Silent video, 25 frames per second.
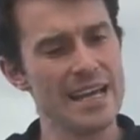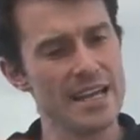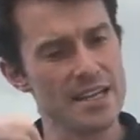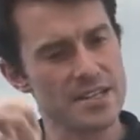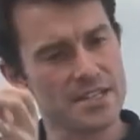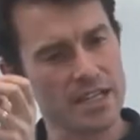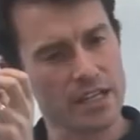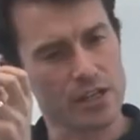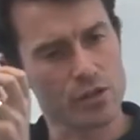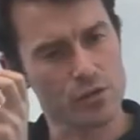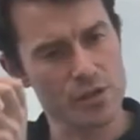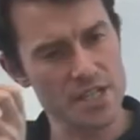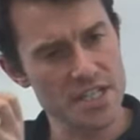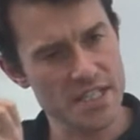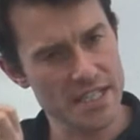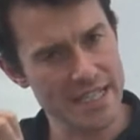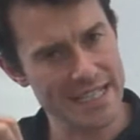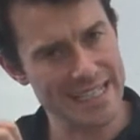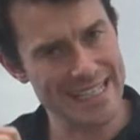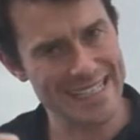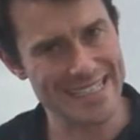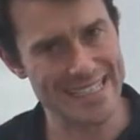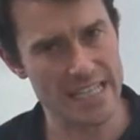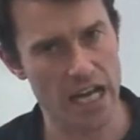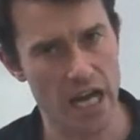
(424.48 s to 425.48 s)
is
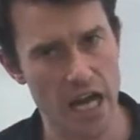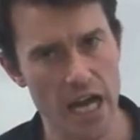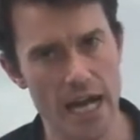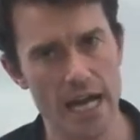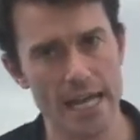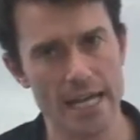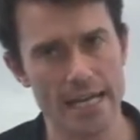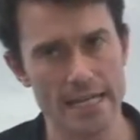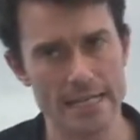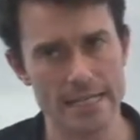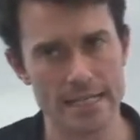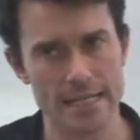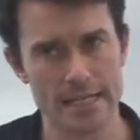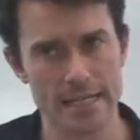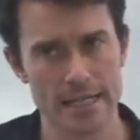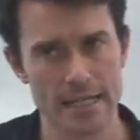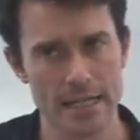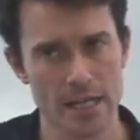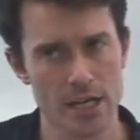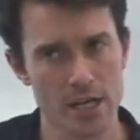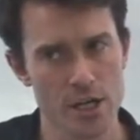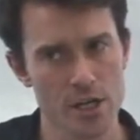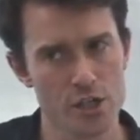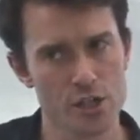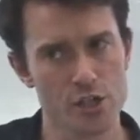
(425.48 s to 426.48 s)
increasingly tied
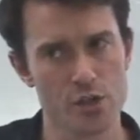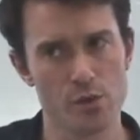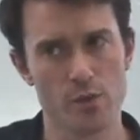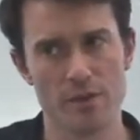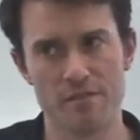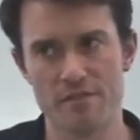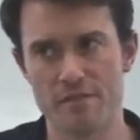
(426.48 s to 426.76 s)
to